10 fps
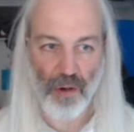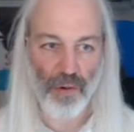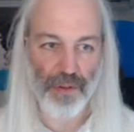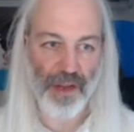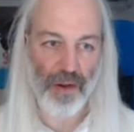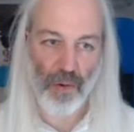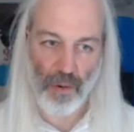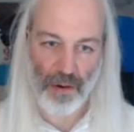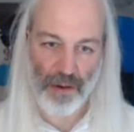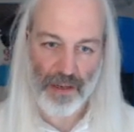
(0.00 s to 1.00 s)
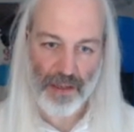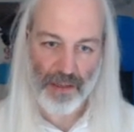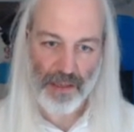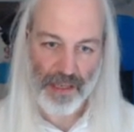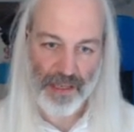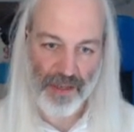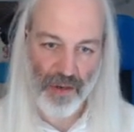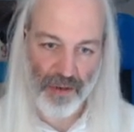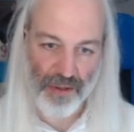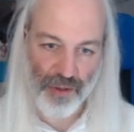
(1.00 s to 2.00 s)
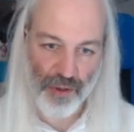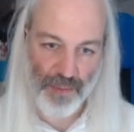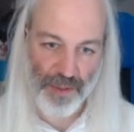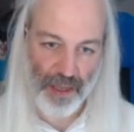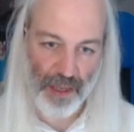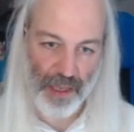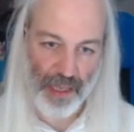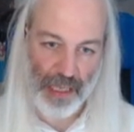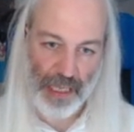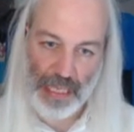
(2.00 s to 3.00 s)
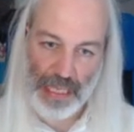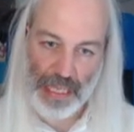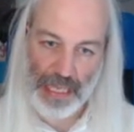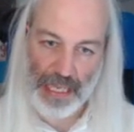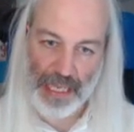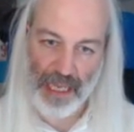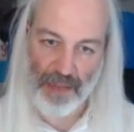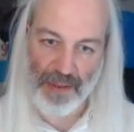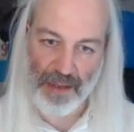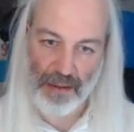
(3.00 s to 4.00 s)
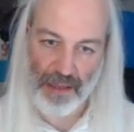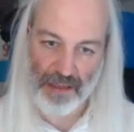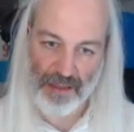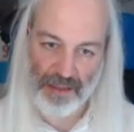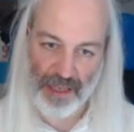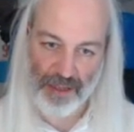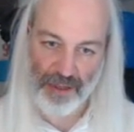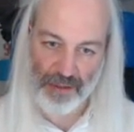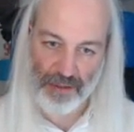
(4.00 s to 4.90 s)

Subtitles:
the core is going to be keeping the intersection